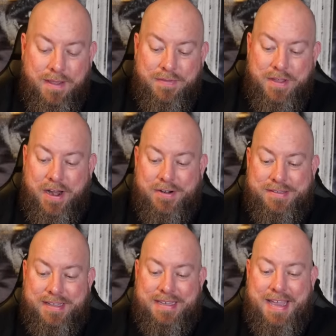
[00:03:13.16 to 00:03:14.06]

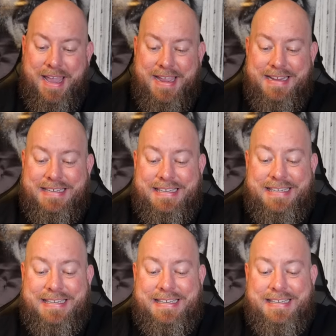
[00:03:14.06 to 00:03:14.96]
There's the
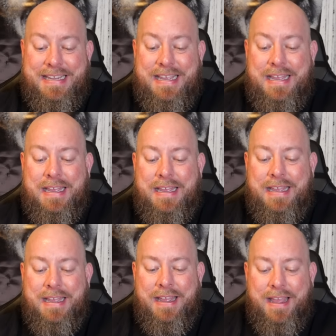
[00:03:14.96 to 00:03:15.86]
case.
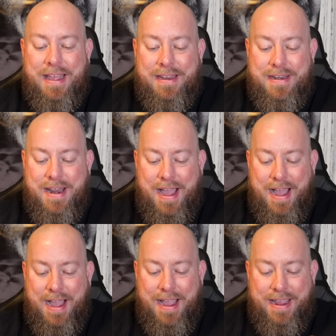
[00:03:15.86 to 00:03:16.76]

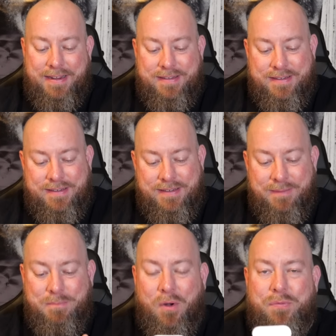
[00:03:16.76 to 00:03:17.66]
Nice.
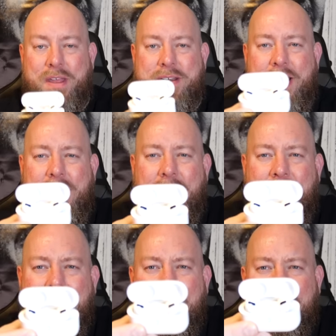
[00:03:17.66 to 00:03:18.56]
Both in there.
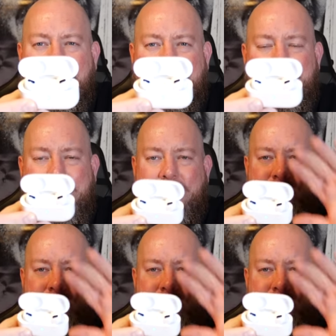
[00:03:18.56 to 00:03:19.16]
Look to be in